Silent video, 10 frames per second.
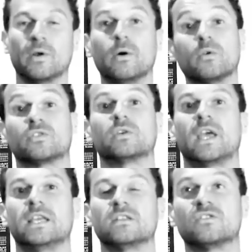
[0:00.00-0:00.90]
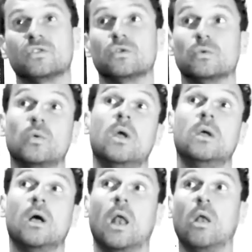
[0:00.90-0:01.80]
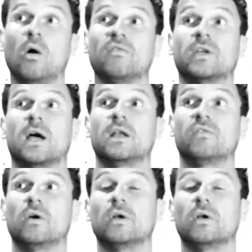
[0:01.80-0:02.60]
But it also catered to a lot of the kind of